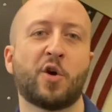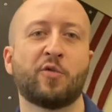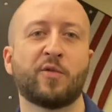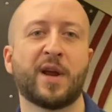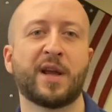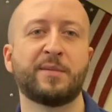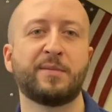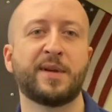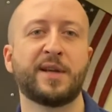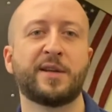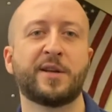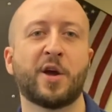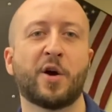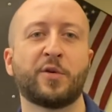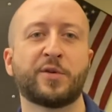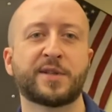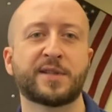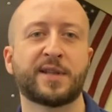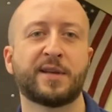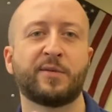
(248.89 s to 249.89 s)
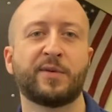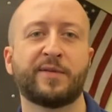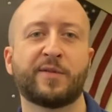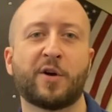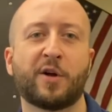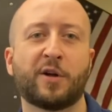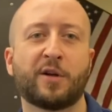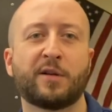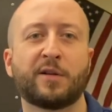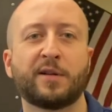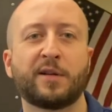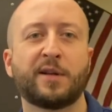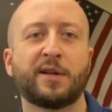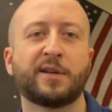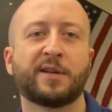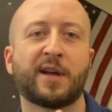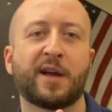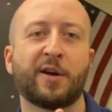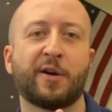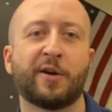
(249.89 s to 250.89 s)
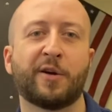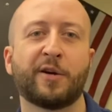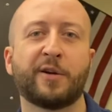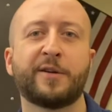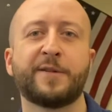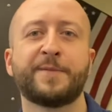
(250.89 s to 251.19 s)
re, mi notes that we've all heard.